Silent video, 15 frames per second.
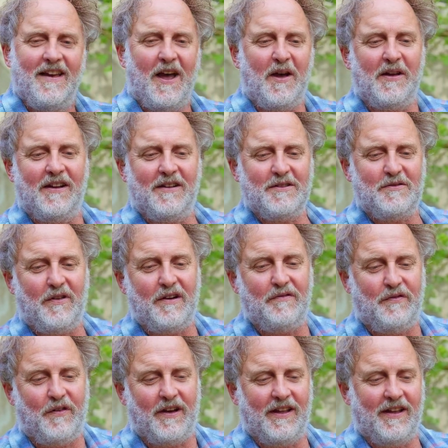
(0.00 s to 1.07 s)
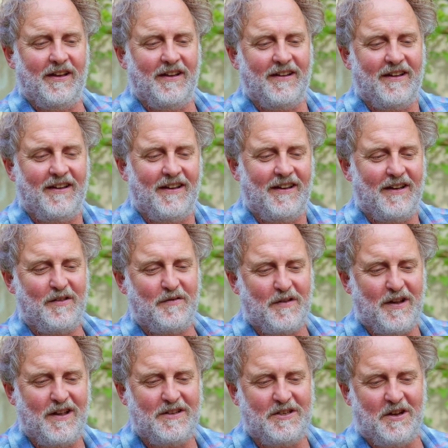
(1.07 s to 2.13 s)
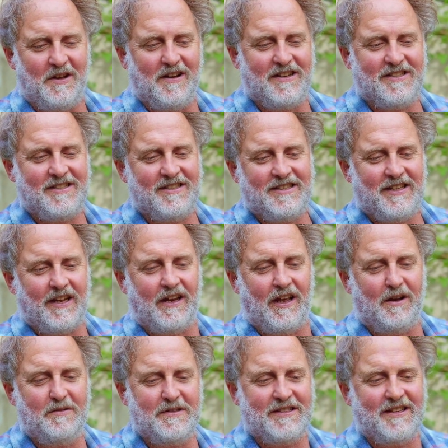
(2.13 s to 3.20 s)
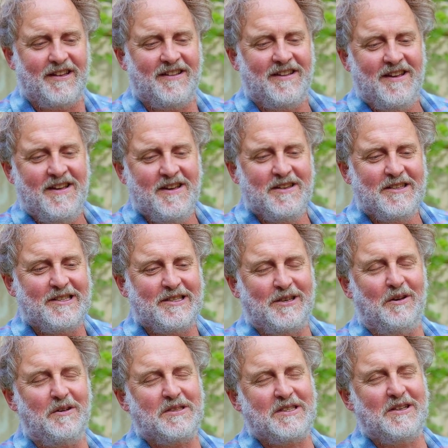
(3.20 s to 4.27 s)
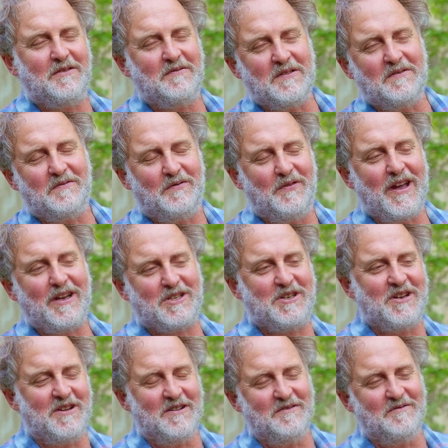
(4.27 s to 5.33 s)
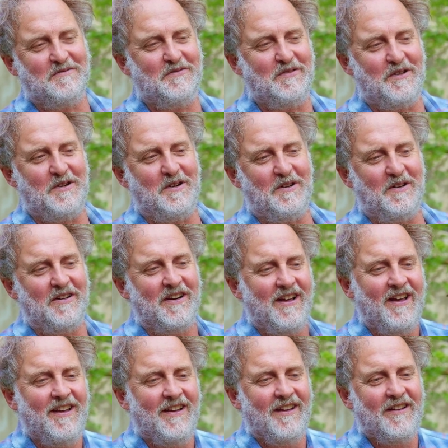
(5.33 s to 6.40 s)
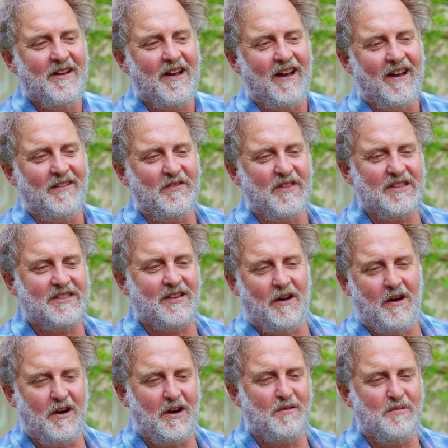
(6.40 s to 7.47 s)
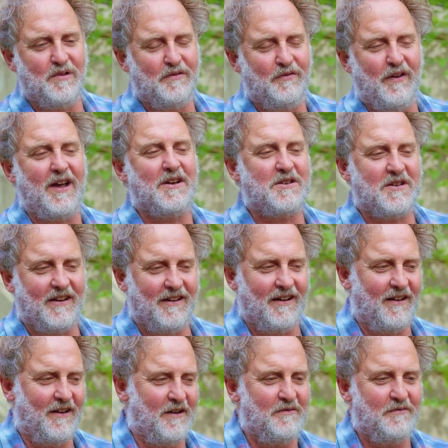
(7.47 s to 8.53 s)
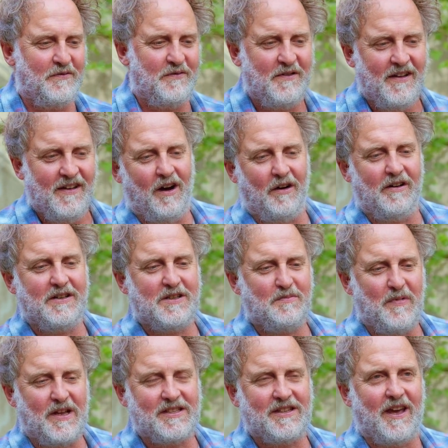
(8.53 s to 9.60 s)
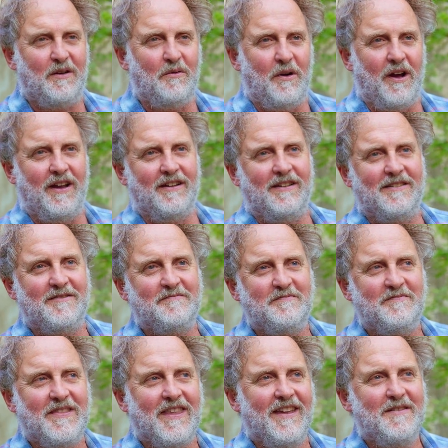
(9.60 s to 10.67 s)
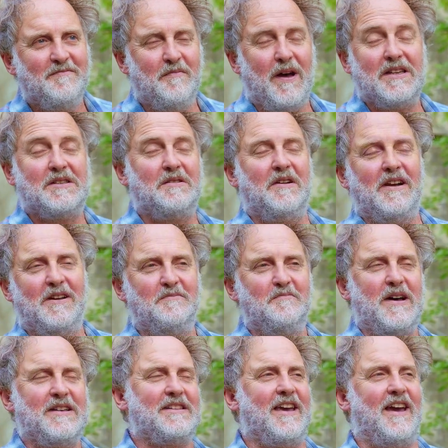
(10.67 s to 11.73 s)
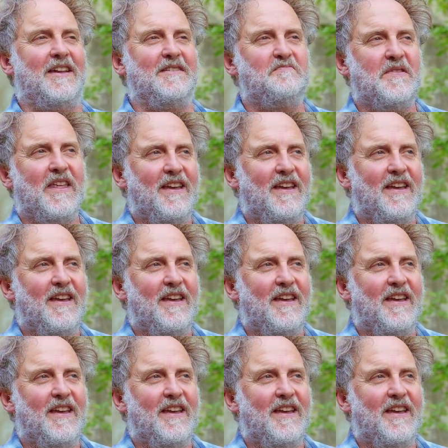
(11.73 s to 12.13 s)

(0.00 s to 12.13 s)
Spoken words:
I mean, it was very funny, a journalist said I was a source of infection for this horrible fashion of orange muscat wine, macerated muscat.